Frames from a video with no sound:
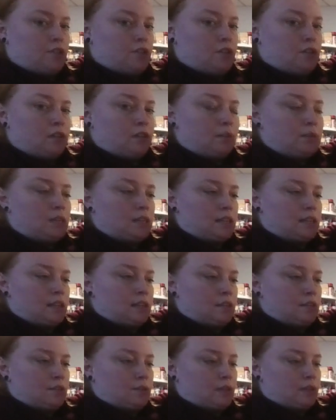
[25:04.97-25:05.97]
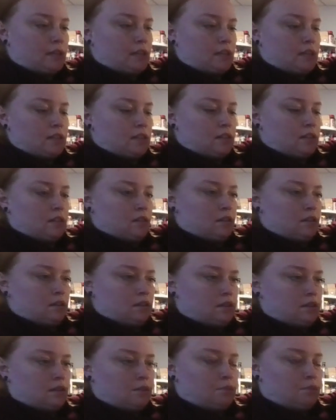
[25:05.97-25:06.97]
I turn it upside down so it gets
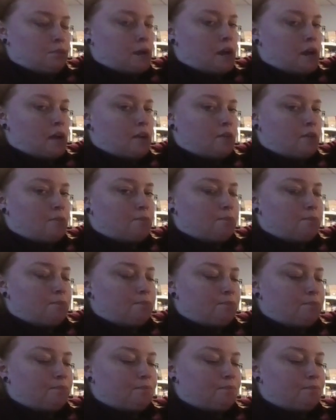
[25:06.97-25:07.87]
the bottom.